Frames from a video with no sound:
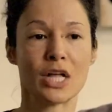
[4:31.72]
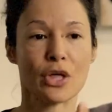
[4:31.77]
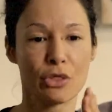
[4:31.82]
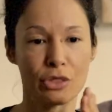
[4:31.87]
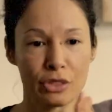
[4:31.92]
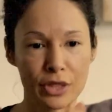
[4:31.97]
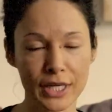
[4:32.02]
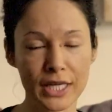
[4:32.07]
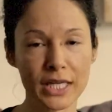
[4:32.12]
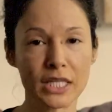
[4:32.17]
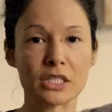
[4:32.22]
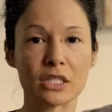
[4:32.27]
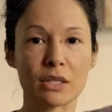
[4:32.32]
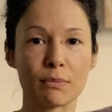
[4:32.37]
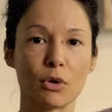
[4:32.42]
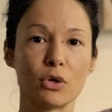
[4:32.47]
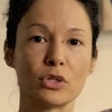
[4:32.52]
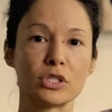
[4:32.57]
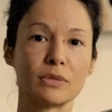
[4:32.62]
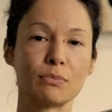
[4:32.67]
these are the
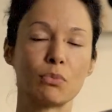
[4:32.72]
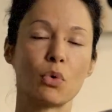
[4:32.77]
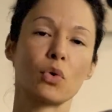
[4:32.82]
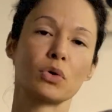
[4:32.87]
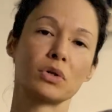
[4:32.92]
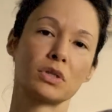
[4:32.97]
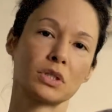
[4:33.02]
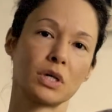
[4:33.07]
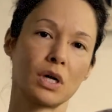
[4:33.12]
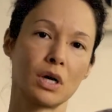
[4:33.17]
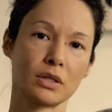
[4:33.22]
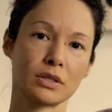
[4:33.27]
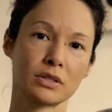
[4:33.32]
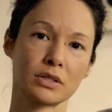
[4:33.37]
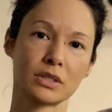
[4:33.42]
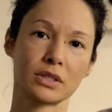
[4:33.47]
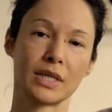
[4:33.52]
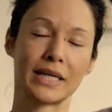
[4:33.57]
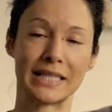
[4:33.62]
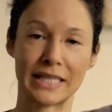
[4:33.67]
most important
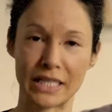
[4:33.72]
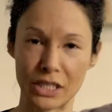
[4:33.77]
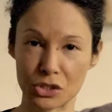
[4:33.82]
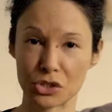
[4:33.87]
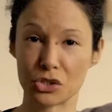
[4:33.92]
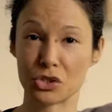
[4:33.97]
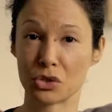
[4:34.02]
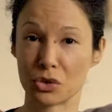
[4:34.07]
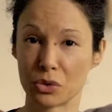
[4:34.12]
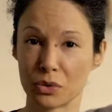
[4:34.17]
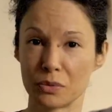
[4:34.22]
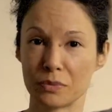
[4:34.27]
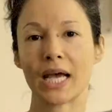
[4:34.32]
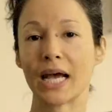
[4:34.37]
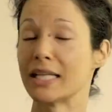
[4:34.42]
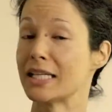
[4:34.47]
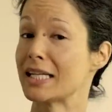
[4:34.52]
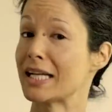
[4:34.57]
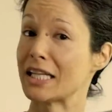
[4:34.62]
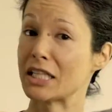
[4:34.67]
tasks I need to do.
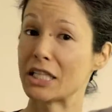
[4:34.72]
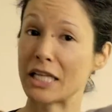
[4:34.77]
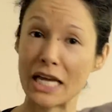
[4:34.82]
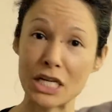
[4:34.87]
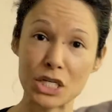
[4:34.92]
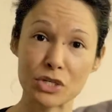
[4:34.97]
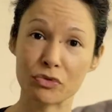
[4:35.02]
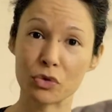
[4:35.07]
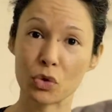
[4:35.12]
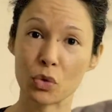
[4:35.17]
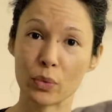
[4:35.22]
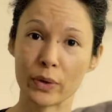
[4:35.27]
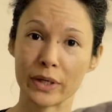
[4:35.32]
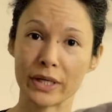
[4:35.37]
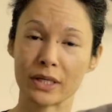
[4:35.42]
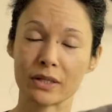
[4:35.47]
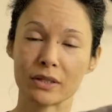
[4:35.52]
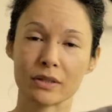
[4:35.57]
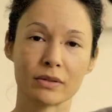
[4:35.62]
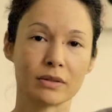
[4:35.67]
And then at the end of your
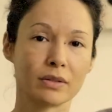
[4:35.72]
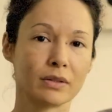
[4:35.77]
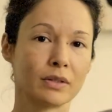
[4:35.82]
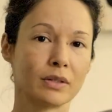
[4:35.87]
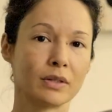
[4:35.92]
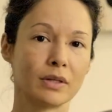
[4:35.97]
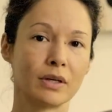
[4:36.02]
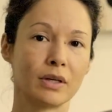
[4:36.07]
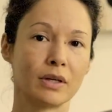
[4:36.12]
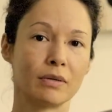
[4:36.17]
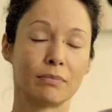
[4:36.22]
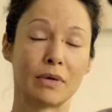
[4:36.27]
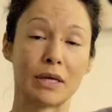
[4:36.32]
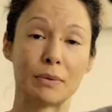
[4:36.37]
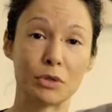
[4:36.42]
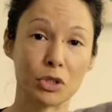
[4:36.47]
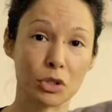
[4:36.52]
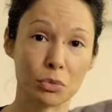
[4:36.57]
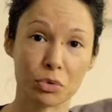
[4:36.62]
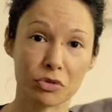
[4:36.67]
week,
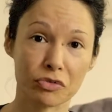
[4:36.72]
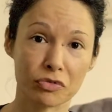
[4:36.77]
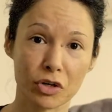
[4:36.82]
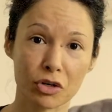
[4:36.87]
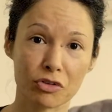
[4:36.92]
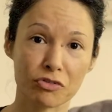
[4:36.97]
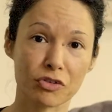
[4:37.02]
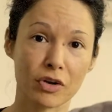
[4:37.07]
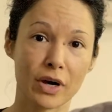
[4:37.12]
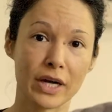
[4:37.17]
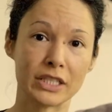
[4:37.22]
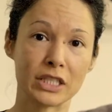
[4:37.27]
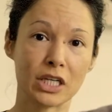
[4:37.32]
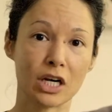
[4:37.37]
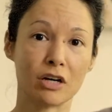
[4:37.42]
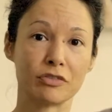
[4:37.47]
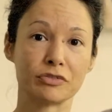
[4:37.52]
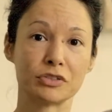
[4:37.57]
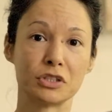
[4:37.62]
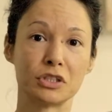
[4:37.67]
maybe you prefer Friday
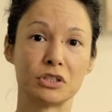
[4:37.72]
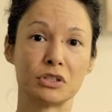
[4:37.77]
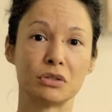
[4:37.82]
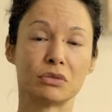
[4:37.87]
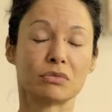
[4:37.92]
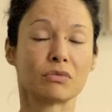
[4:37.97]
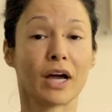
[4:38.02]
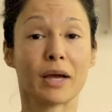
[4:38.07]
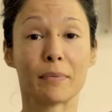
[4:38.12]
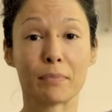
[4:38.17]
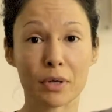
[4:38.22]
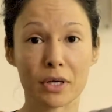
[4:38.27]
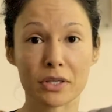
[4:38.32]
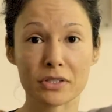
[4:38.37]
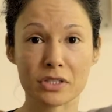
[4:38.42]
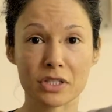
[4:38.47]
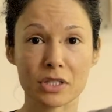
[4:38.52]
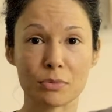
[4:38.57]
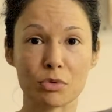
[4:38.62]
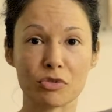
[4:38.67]
afternoon. I
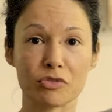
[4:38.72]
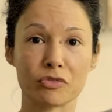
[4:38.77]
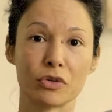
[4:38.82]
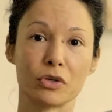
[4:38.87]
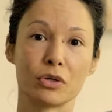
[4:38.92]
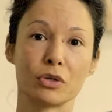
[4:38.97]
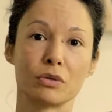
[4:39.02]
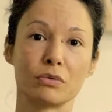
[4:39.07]
personally prefer